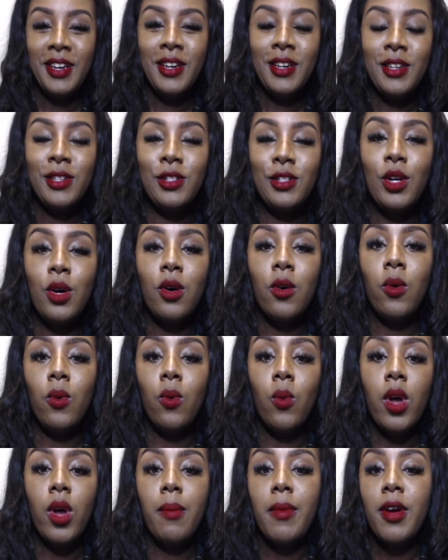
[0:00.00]
So
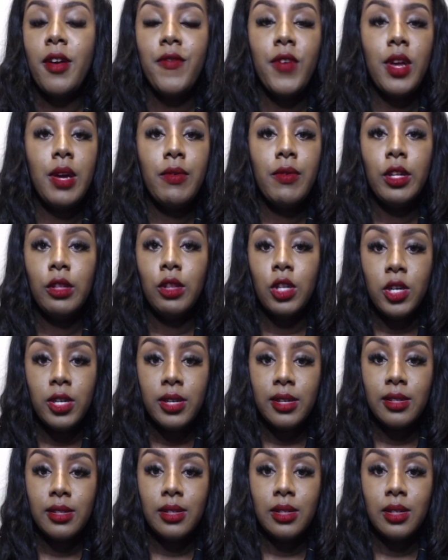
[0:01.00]
one of my favorite
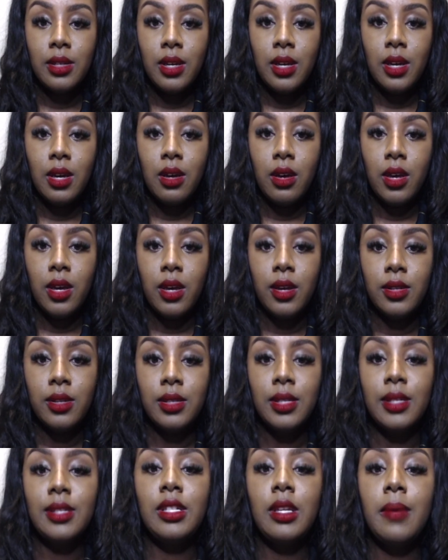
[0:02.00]
looks is
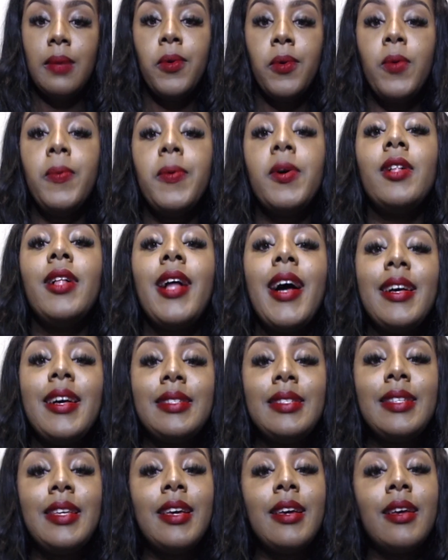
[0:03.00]
the simple,
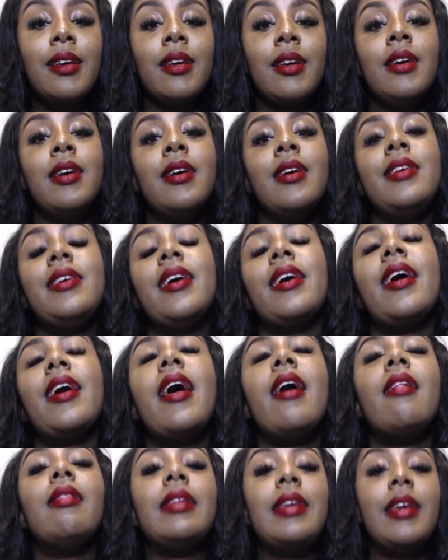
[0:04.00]
classic, yet
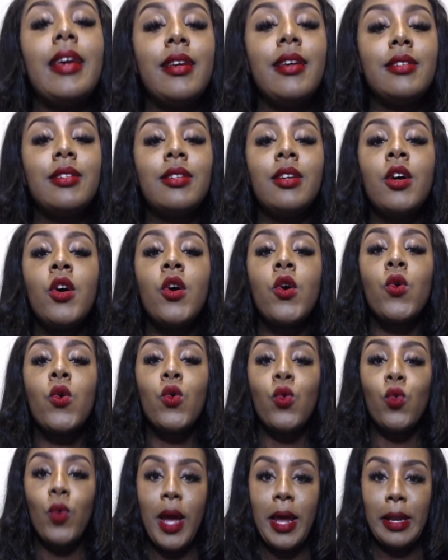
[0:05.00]
elegant
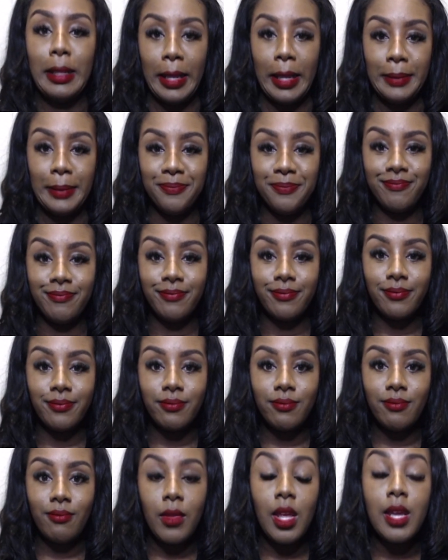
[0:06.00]
red lip.
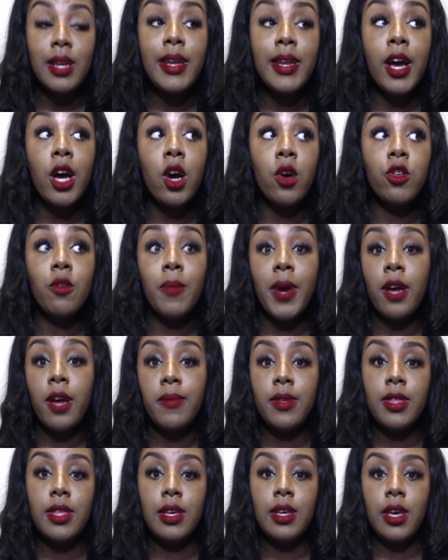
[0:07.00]
Now, you might
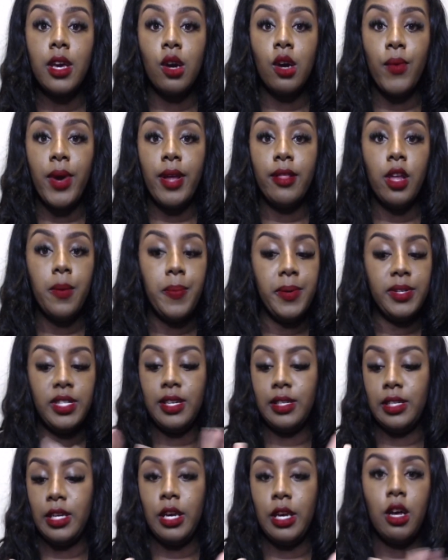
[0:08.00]
be thinking a red lip is
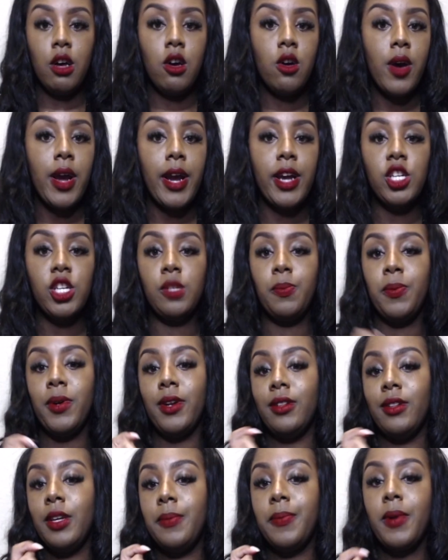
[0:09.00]
easy. Oh, I can just put a
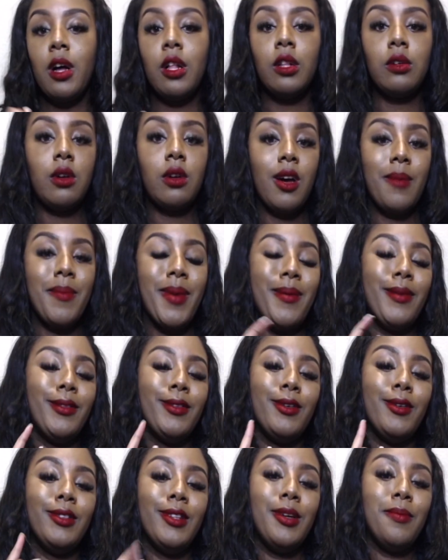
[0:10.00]
lip color on, maybe a
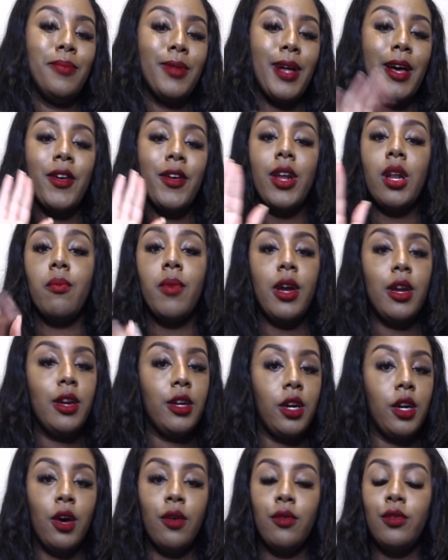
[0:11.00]
little lip liner, and I'm ready to
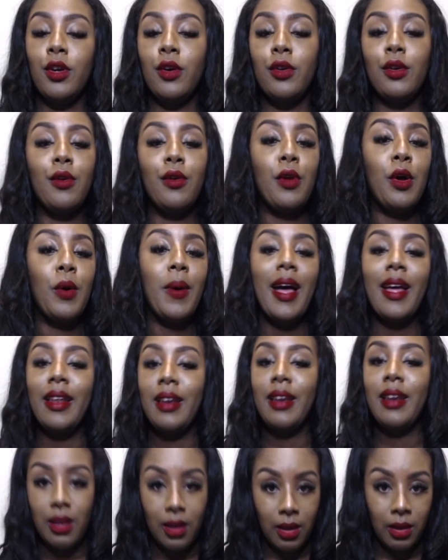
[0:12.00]
go. No, no, no,
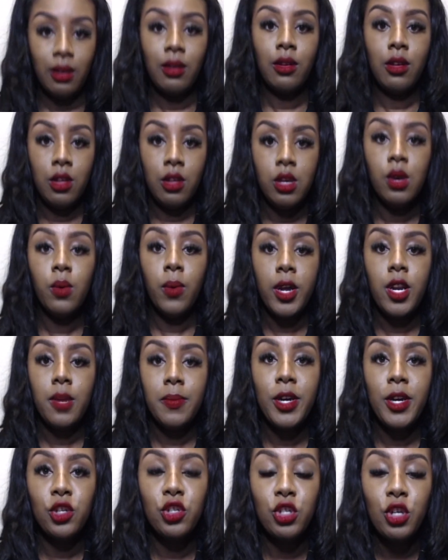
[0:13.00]
honey. You want to
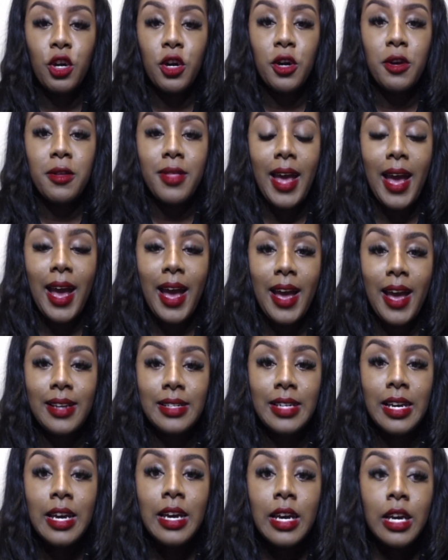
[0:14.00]
make sure that
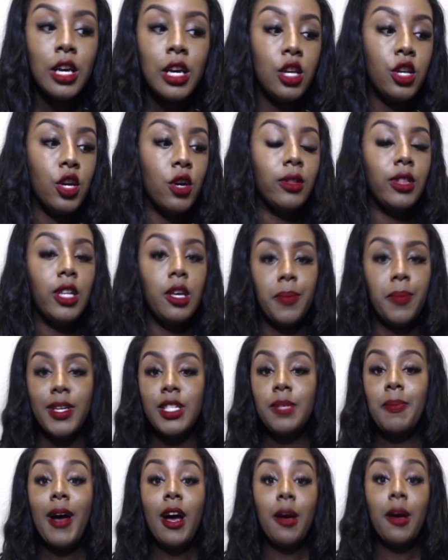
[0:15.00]
your lip is
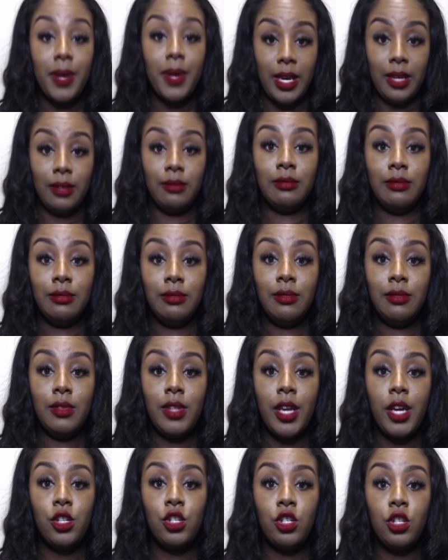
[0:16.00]
popping,
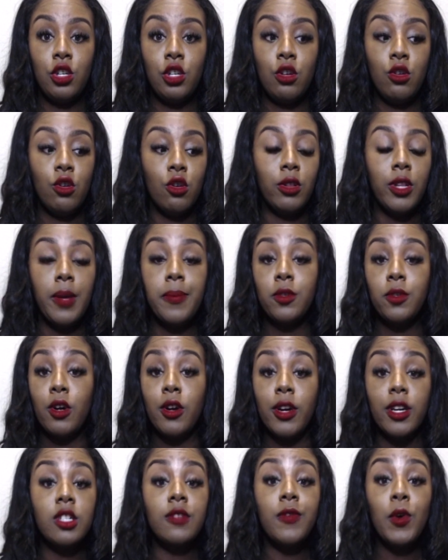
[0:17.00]
that your lips are
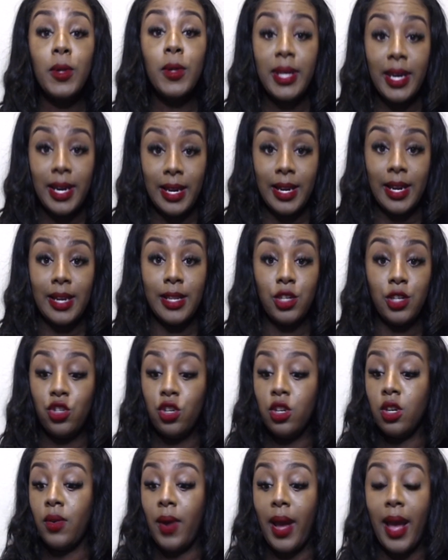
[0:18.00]
exfoliated, that you
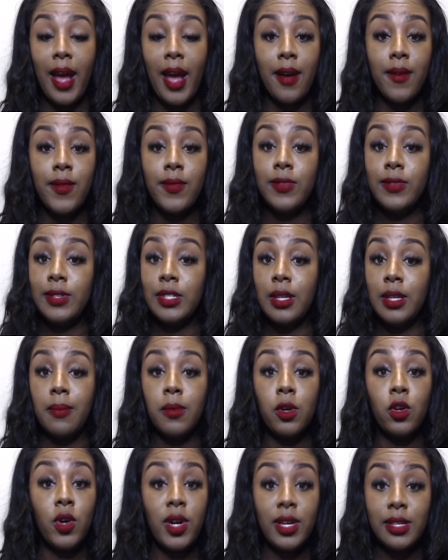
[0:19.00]
don't have some
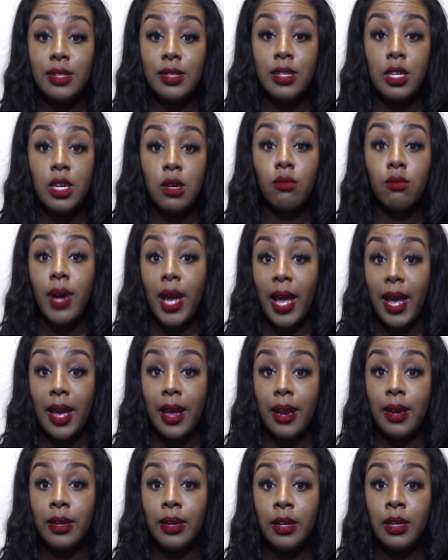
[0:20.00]
crusty
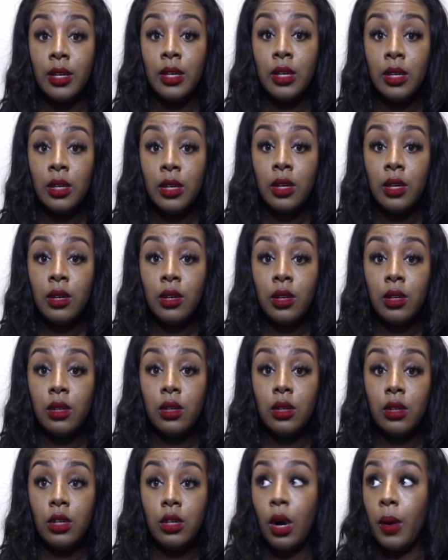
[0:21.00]
red
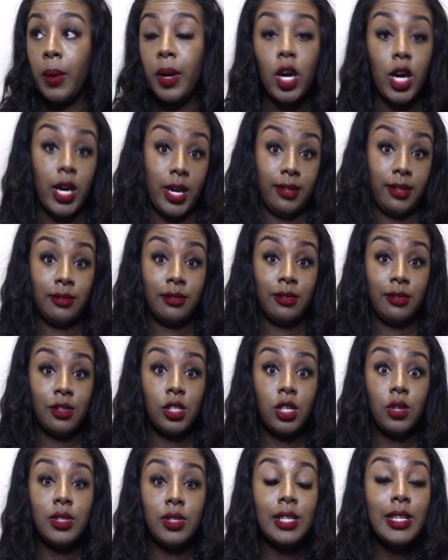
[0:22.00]
going on.
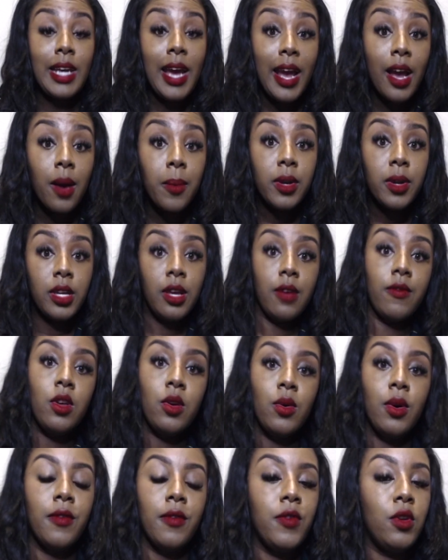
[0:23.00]
So today I'm going to give
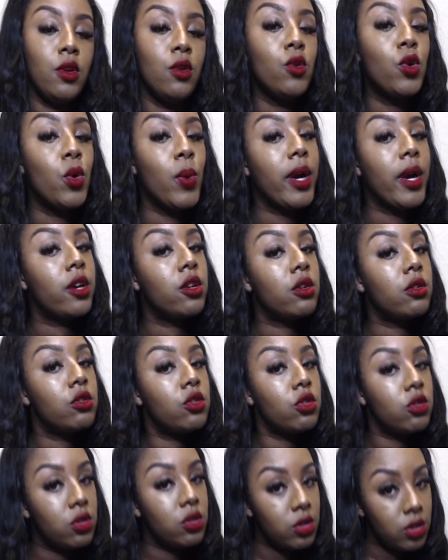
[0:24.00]
you a few quick
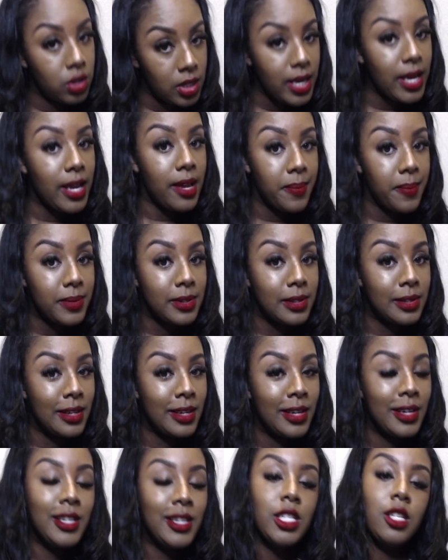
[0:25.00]
tips
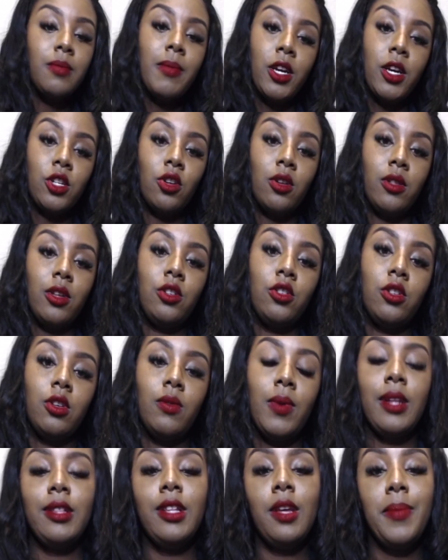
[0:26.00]
to make sure that your
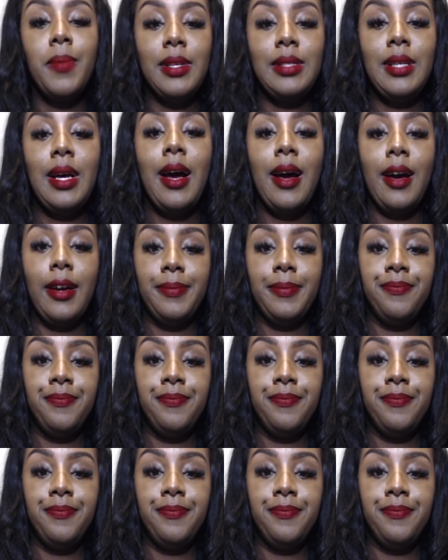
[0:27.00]
red lip is hot.